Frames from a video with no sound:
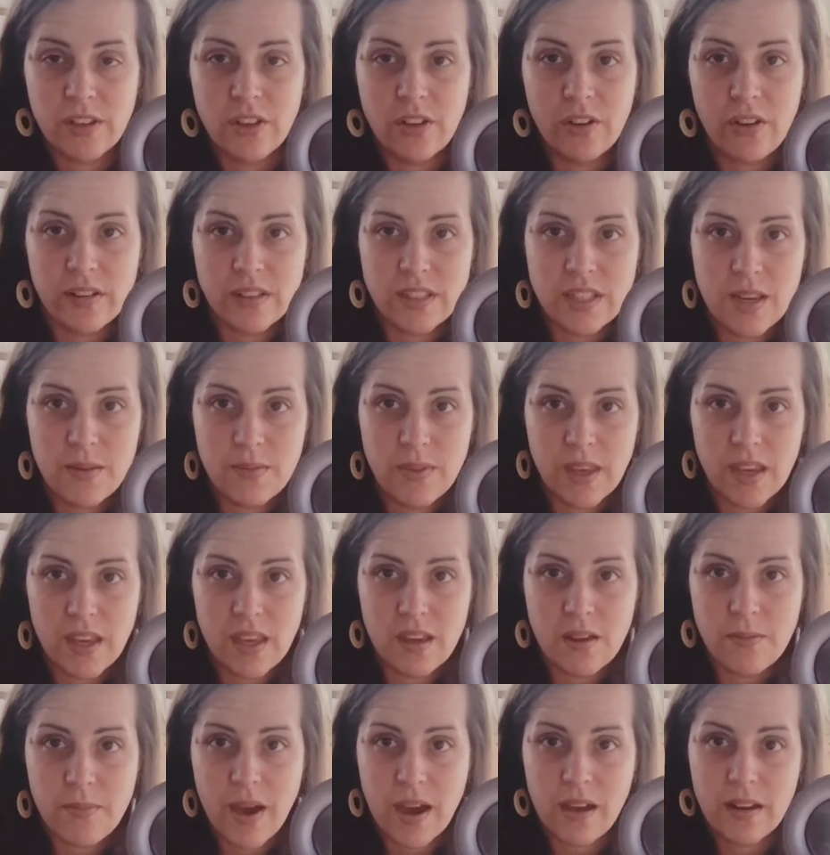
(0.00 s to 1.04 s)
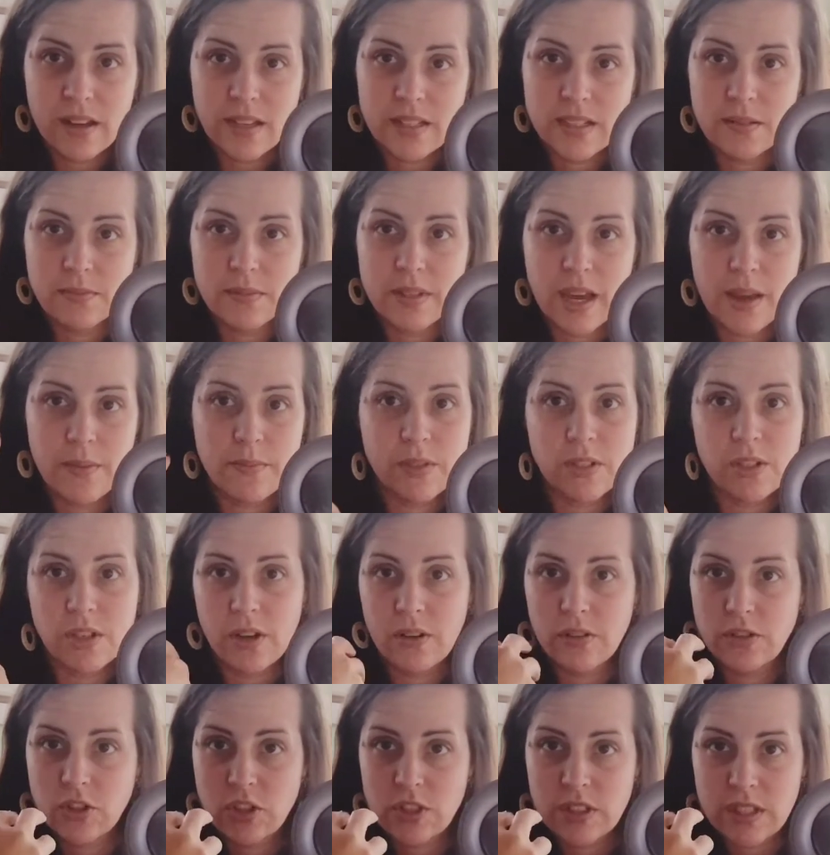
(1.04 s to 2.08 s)
You don't have to keep thinking about it. Sometimes, you know,
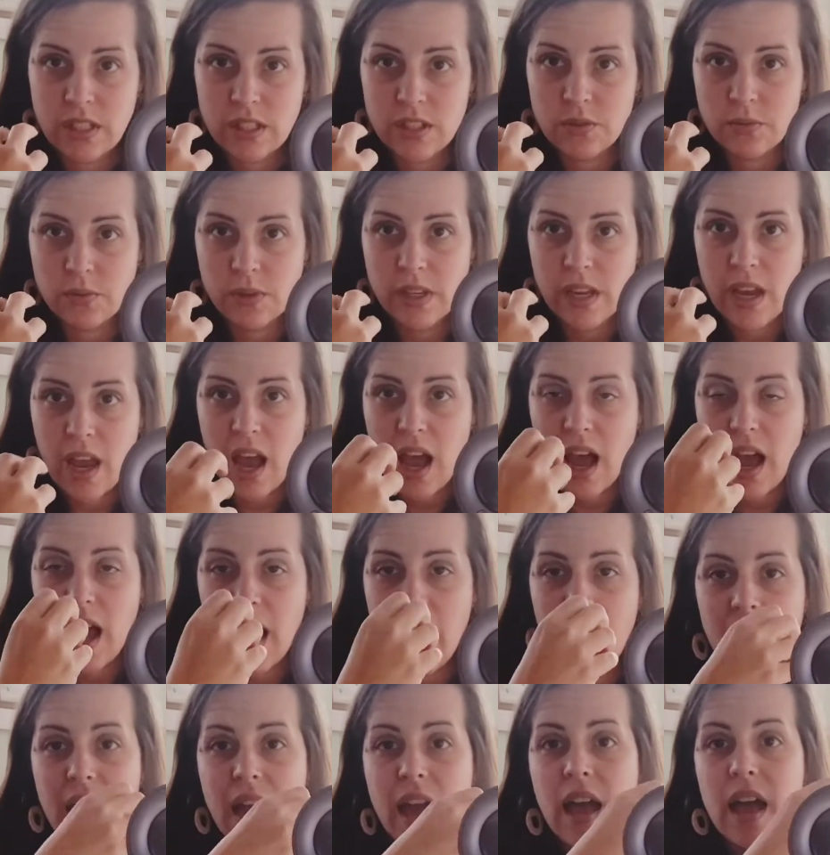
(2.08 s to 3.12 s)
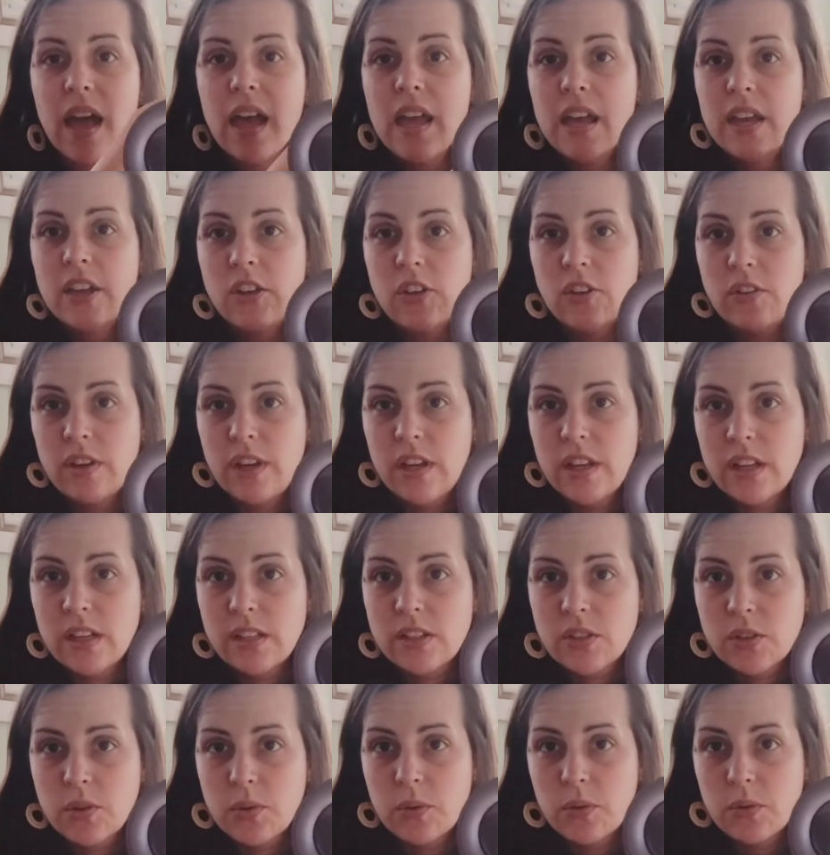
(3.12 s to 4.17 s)
it just gets really hot. You need it
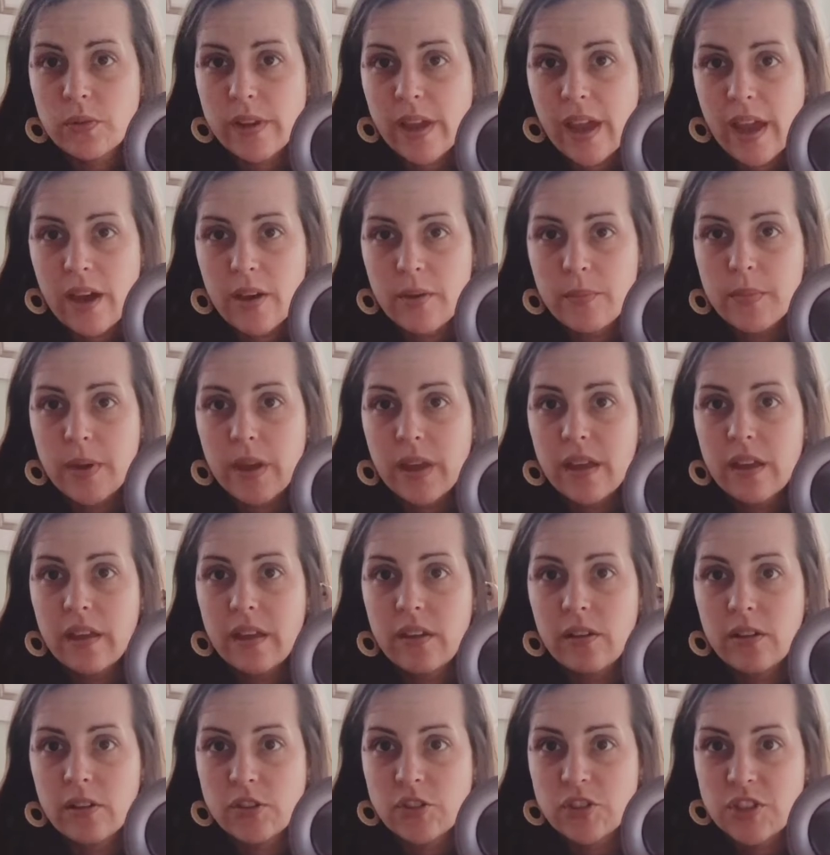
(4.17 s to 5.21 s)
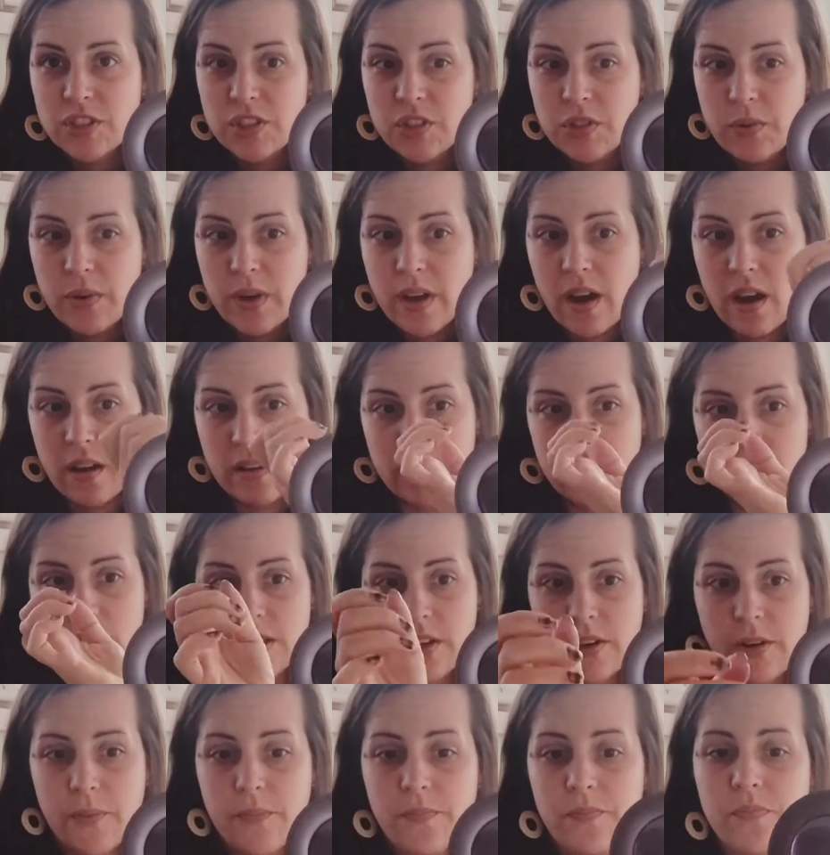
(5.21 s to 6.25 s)
to cool down, but it'll just do it on its
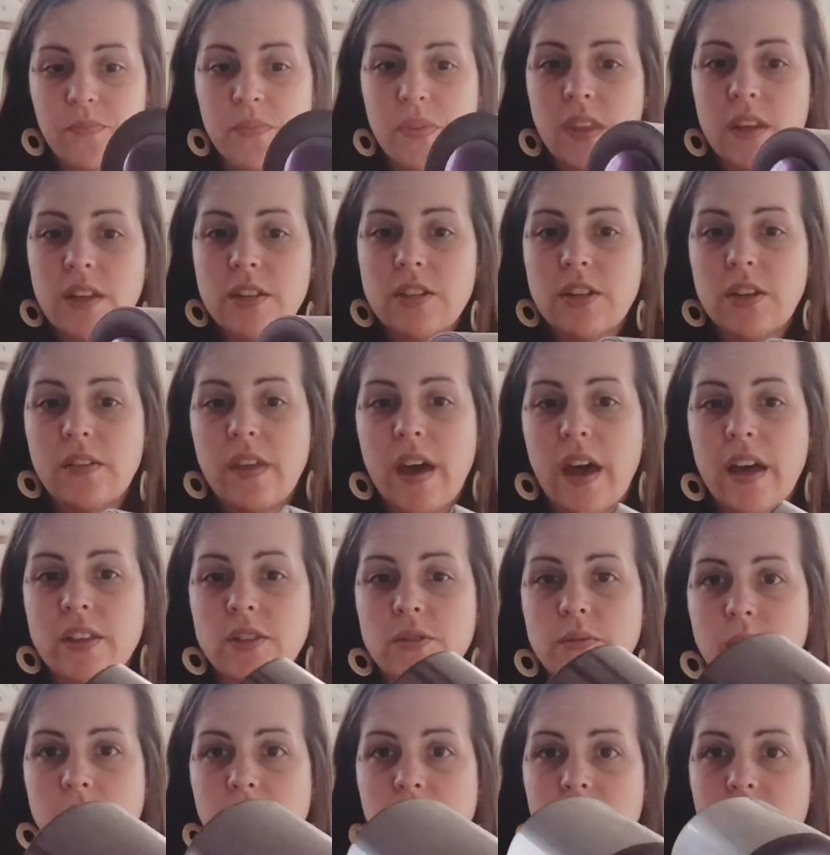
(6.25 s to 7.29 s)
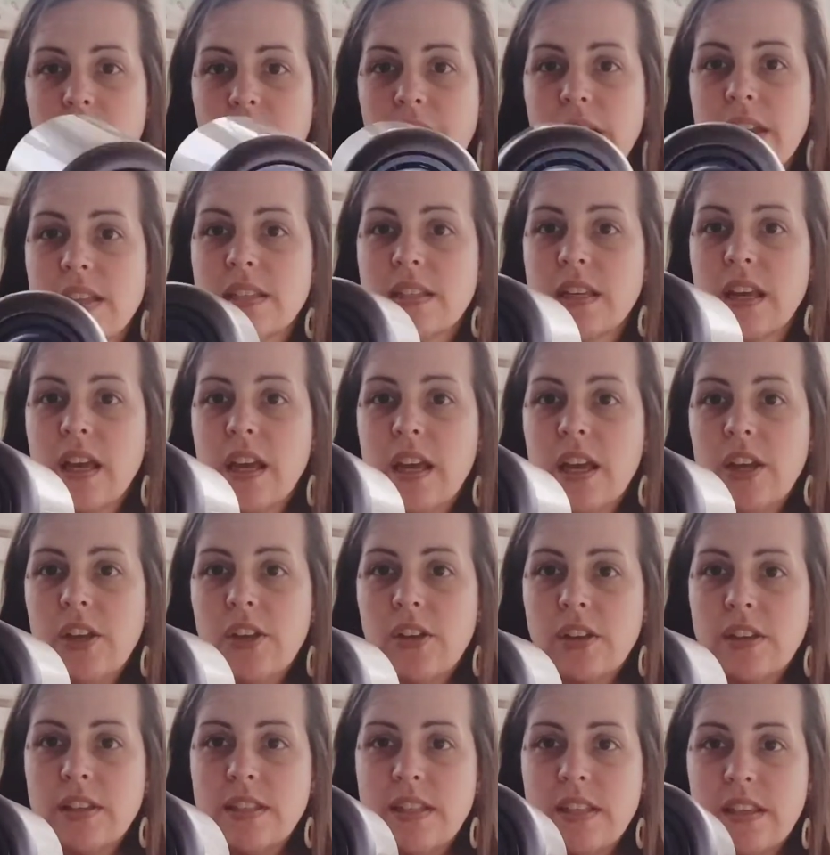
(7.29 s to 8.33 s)
own. So that's really great.
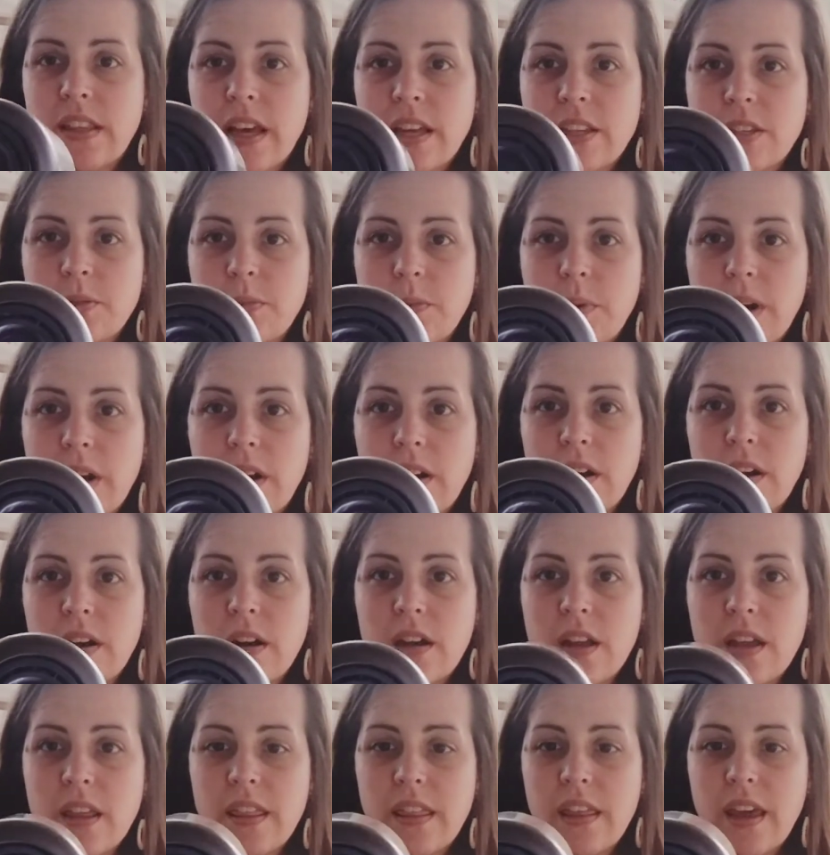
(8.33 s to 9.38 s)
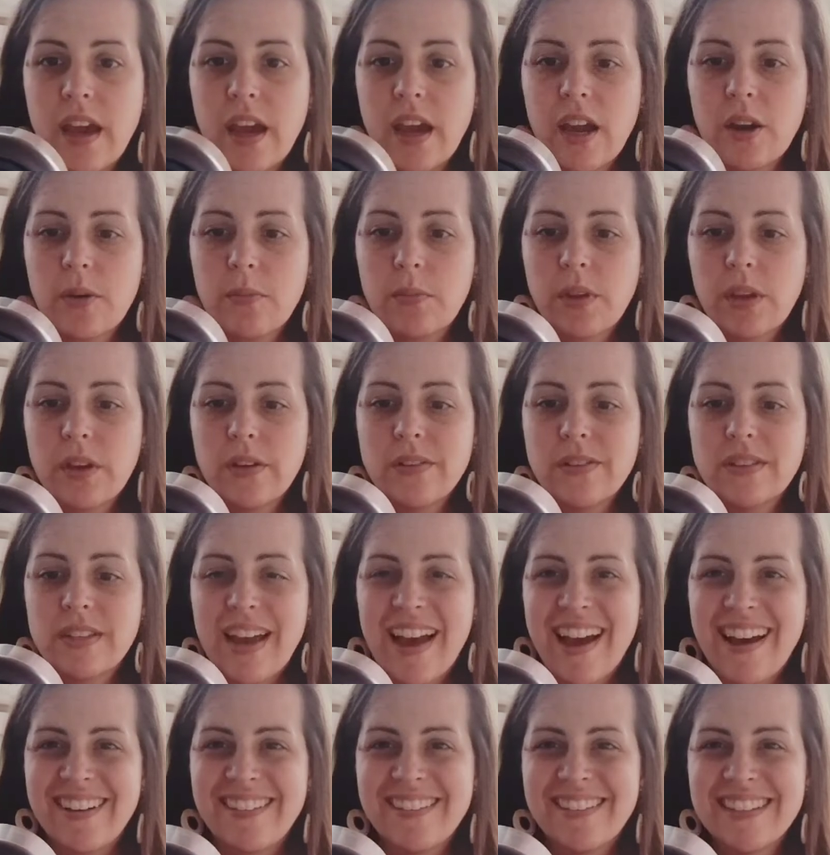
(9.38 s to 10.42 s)
You can see that's where the air blows
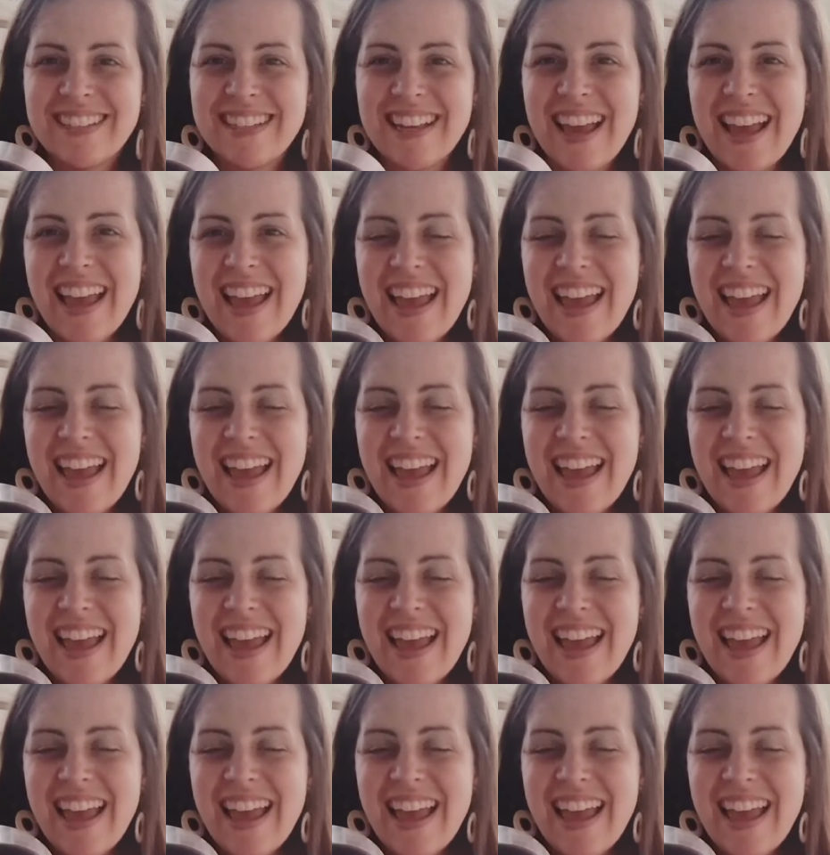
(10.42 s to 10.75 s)
out.